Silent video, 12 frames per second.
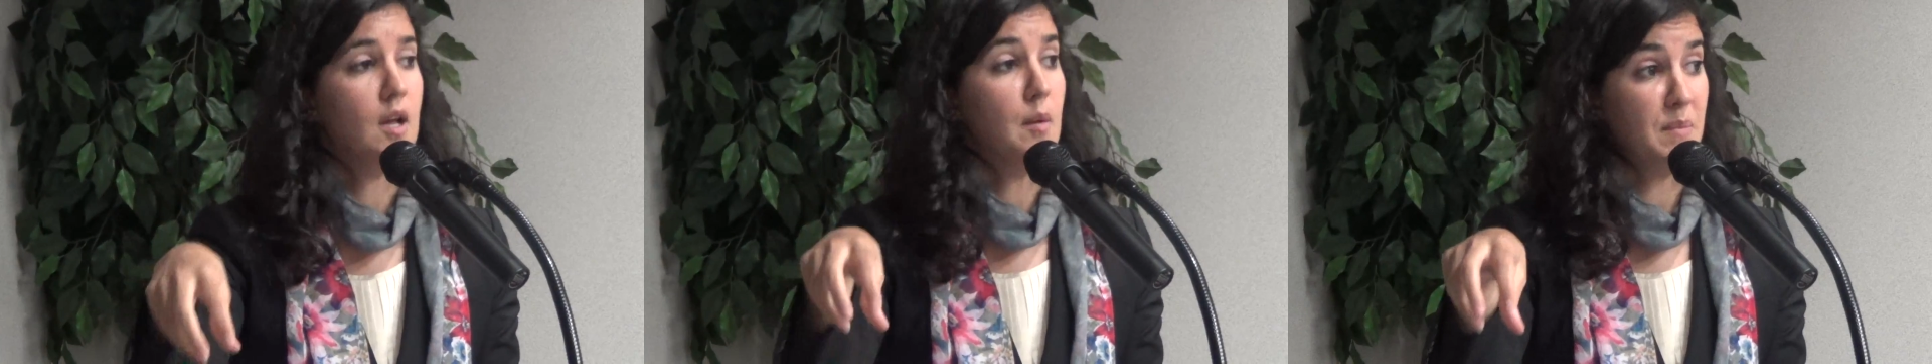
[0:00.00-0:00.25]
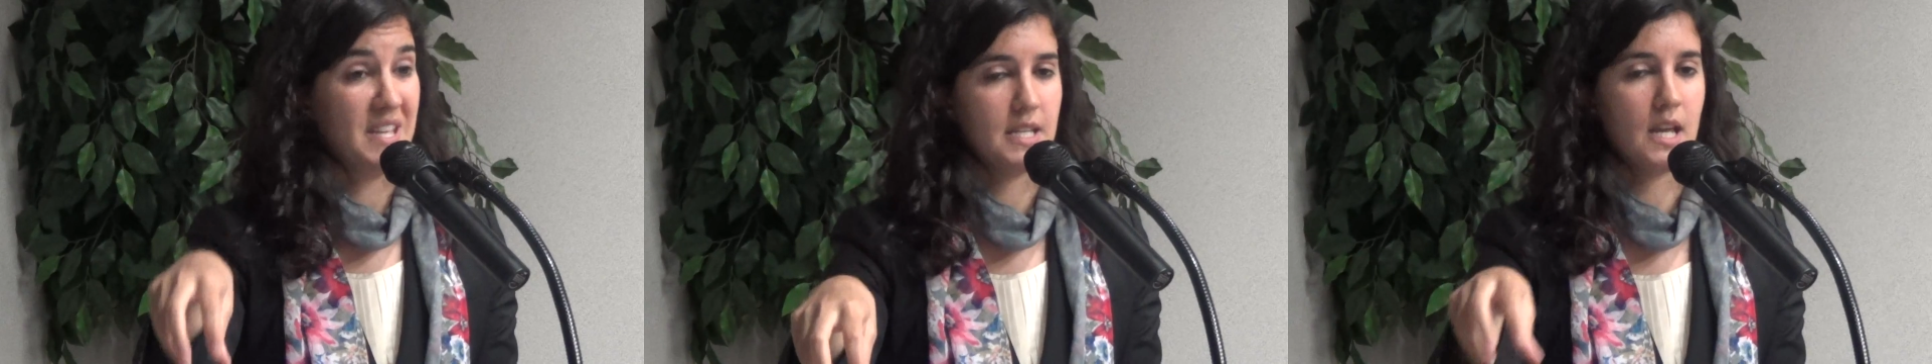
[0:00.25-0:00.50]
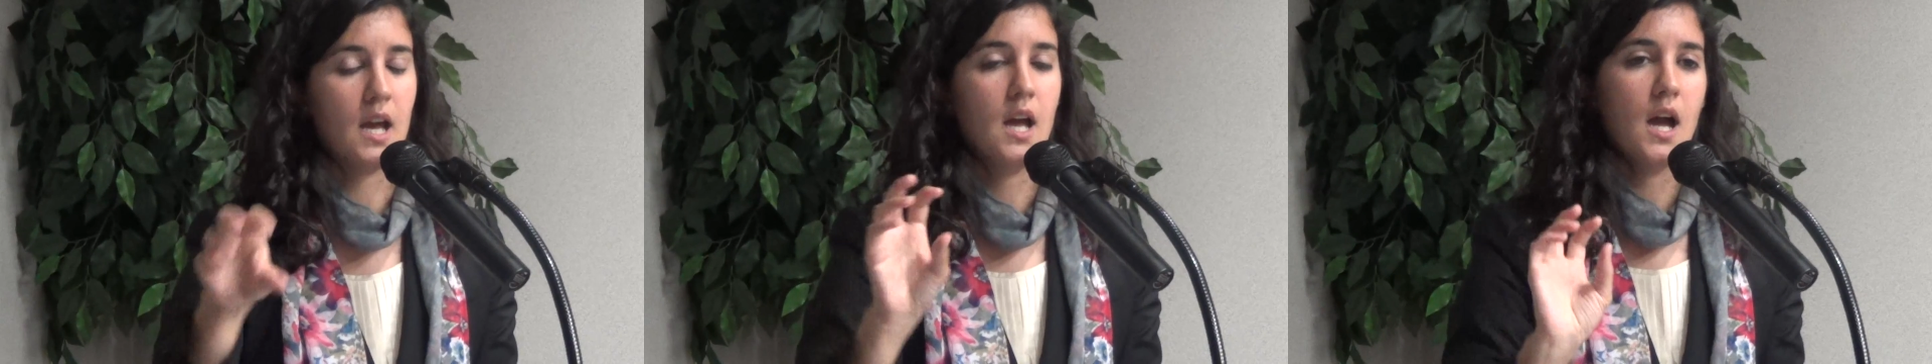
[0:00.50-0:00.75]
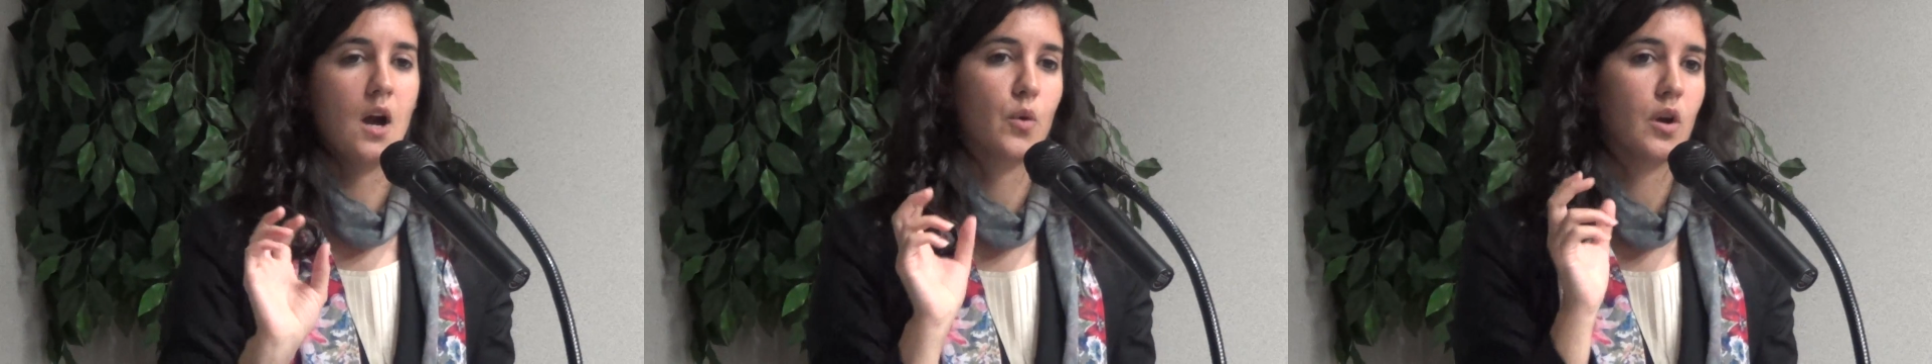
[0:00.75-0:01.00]
media.
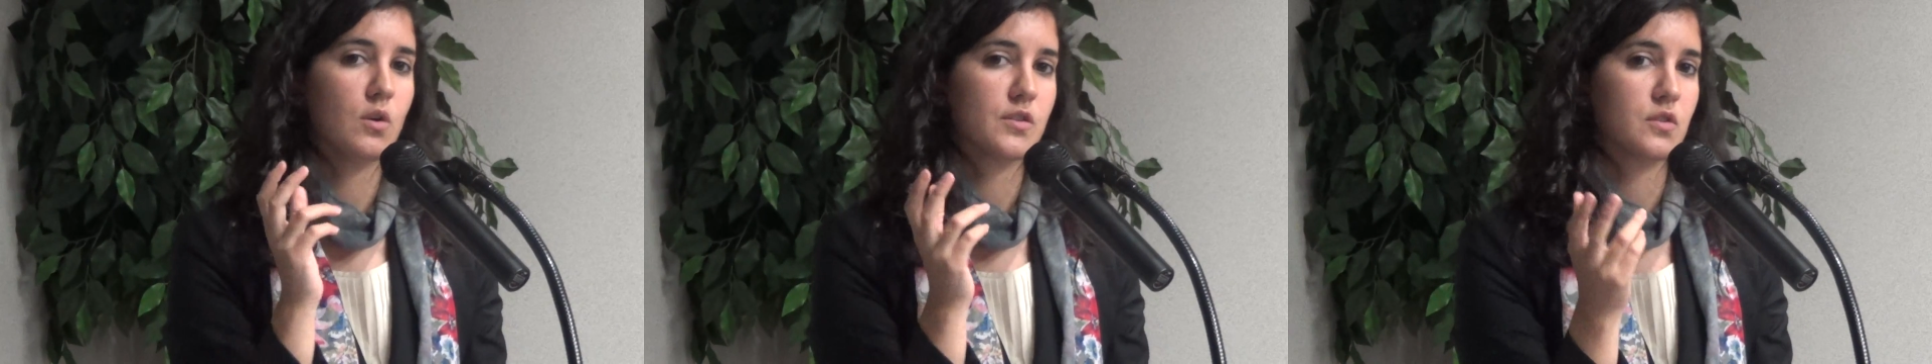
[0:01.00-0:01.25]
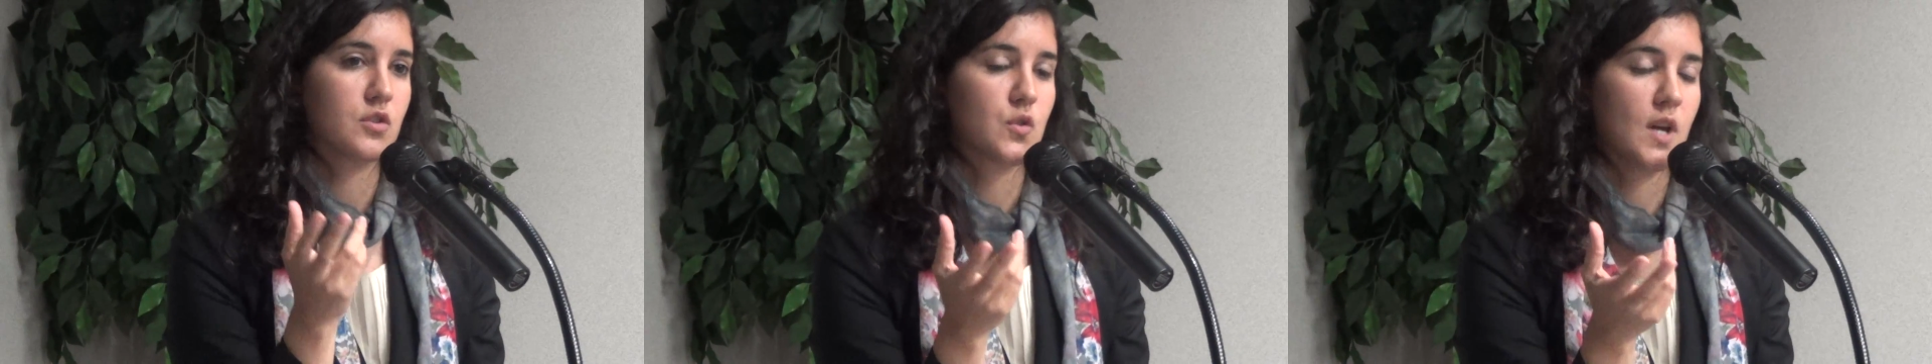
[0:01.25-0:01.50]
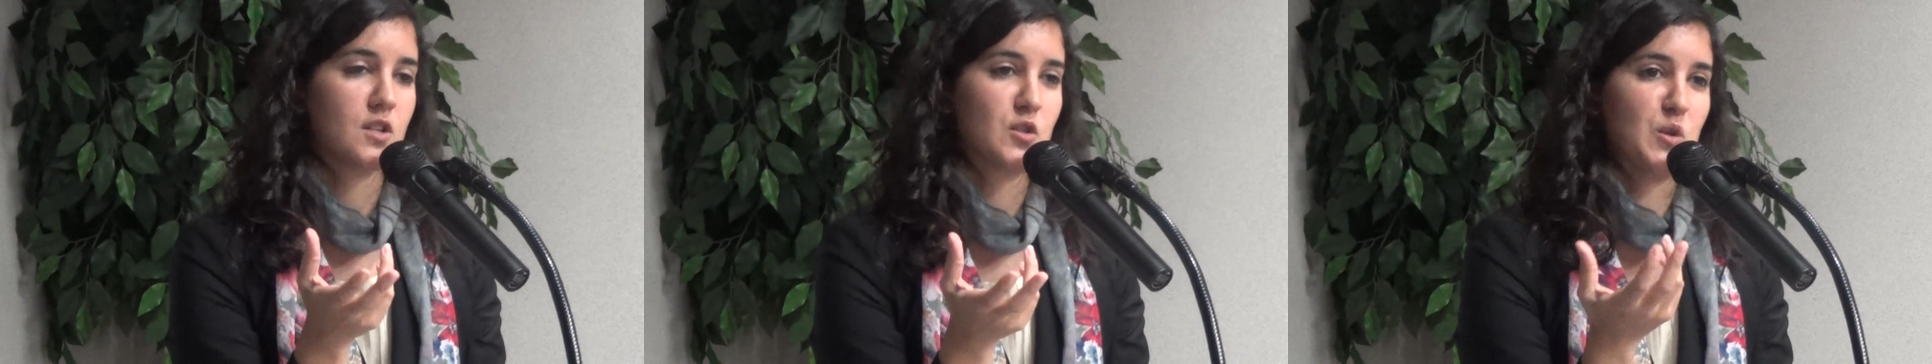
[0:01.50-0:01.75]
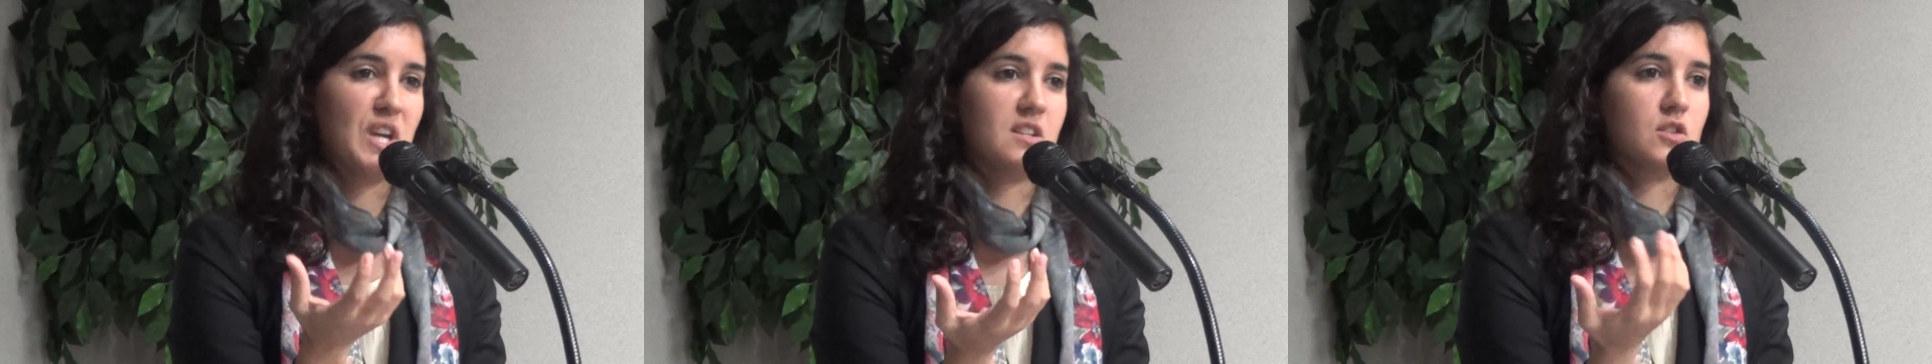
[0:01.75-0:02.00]
And we're also trying
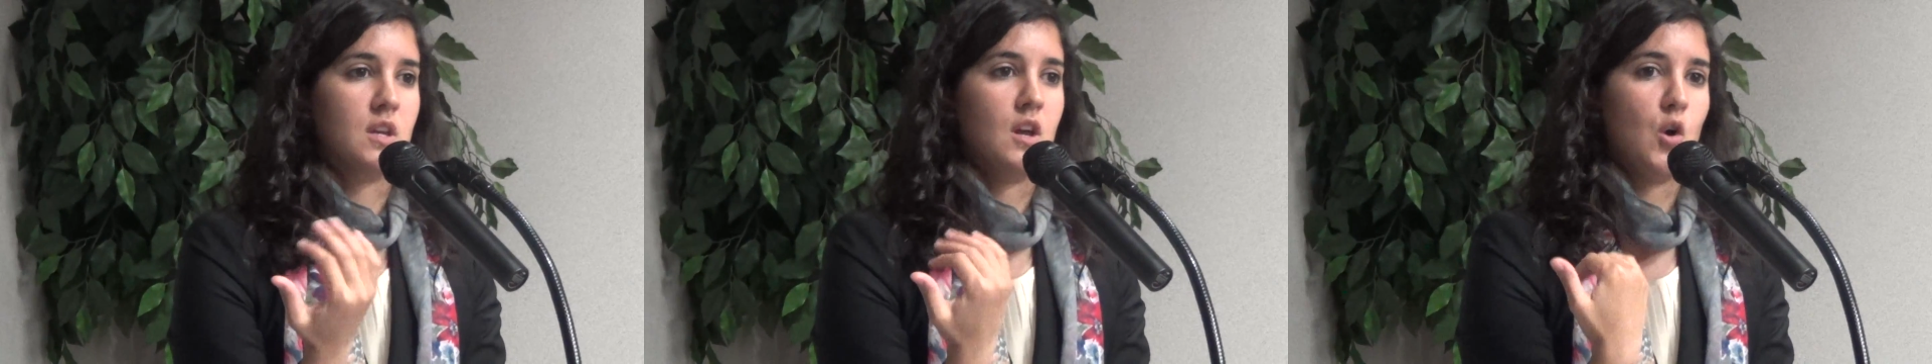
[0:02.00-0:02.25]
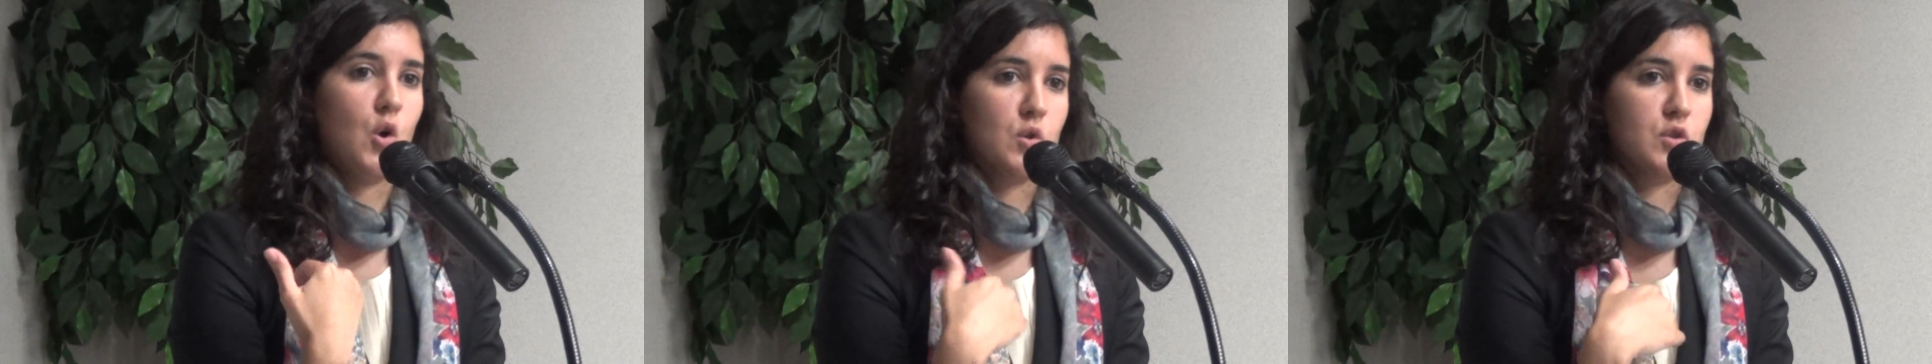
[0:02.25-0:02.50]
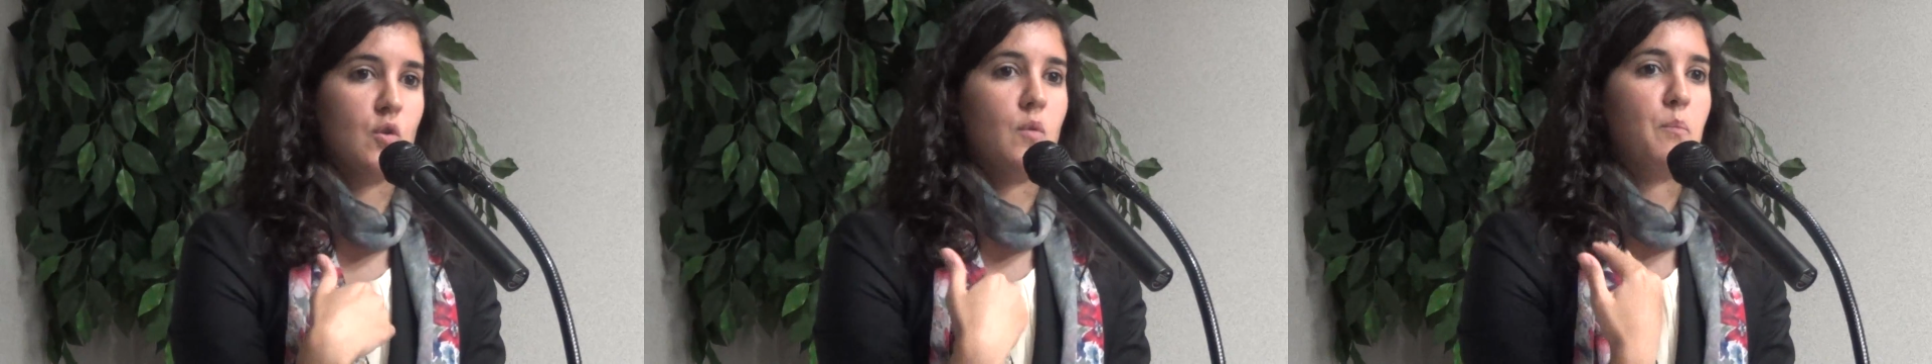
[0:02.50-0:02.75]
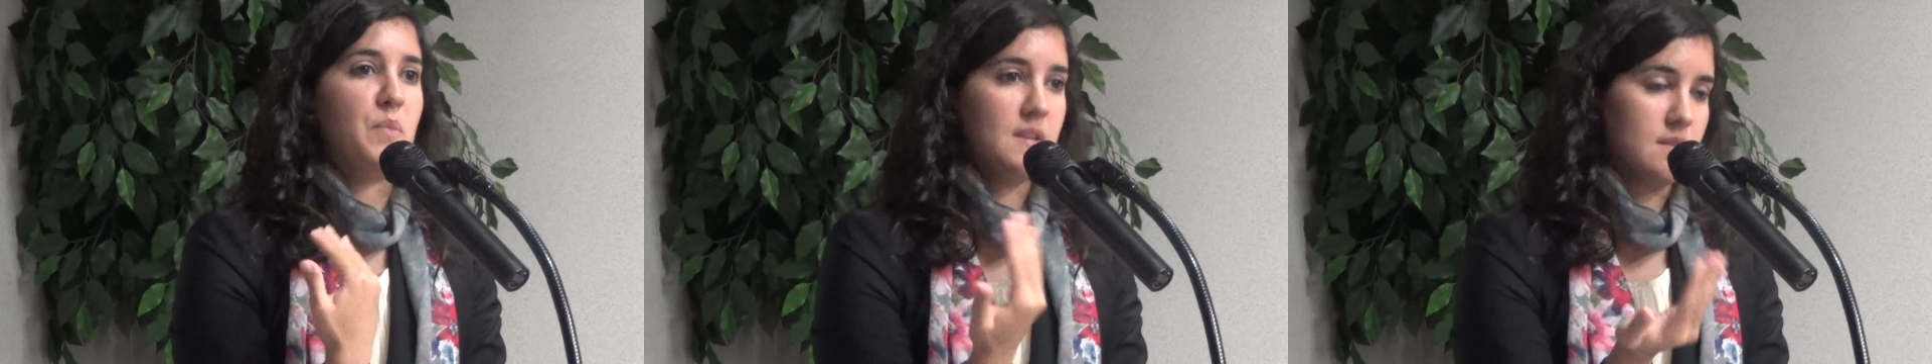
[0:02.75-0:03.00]
to get also
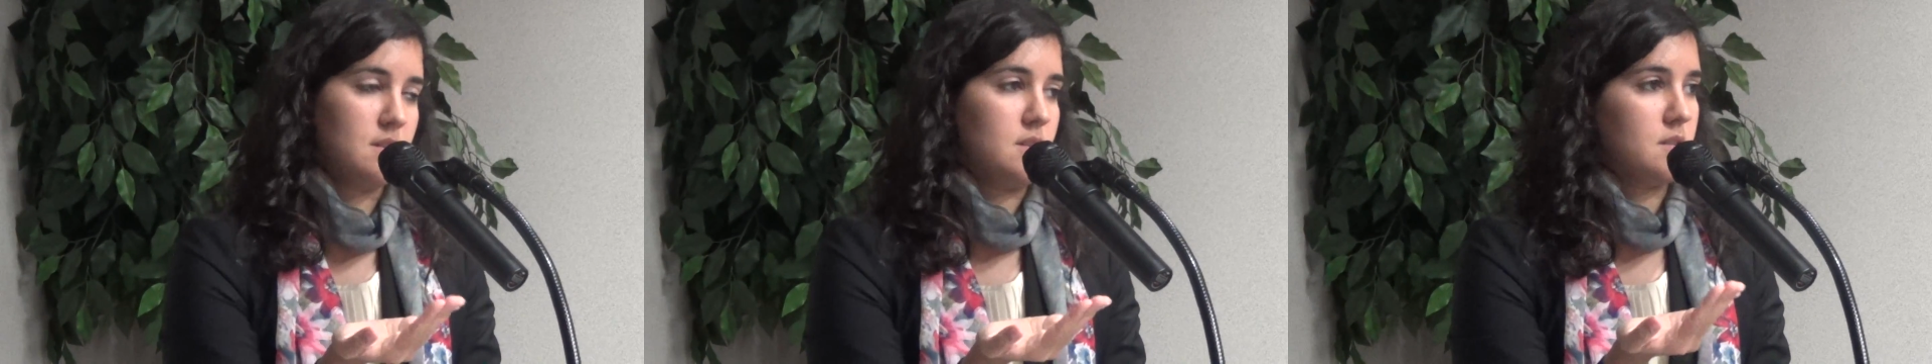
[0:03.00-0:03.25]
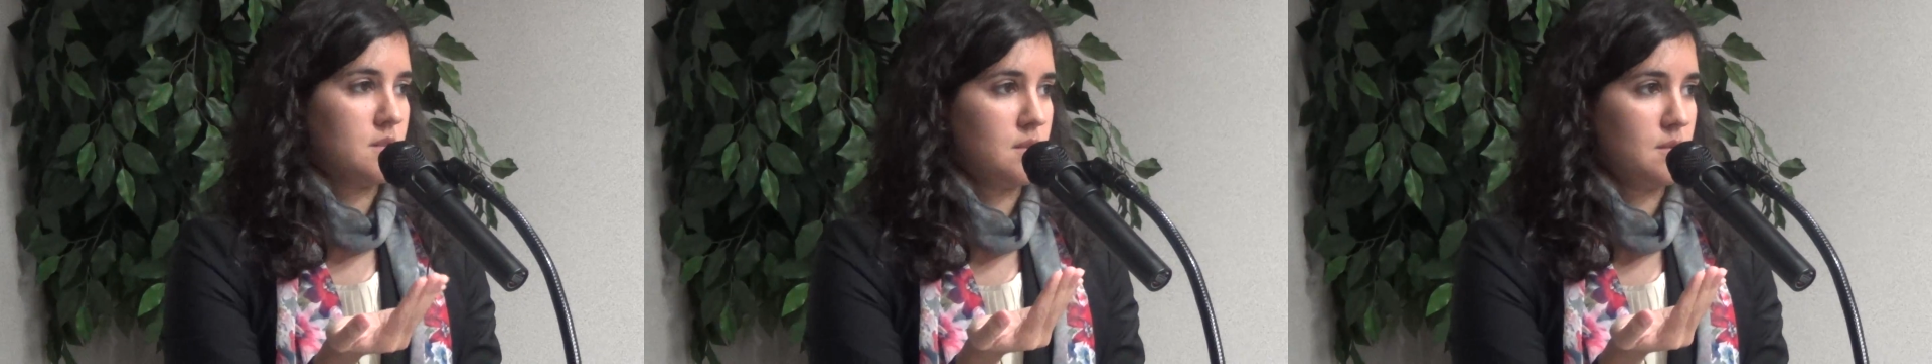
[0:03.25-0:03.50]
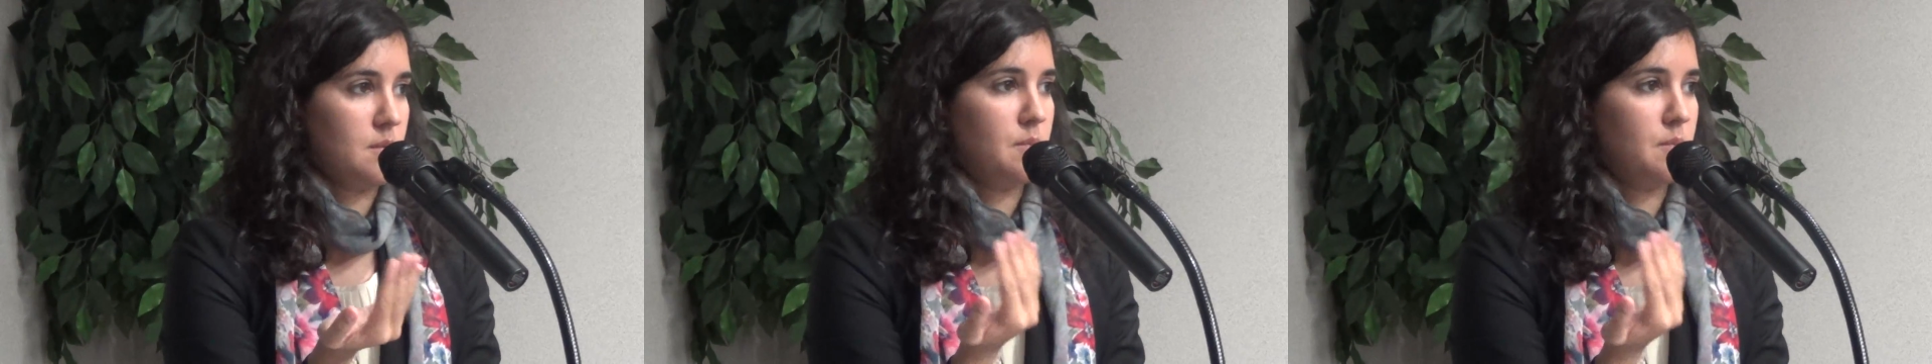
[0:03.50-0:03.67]
business,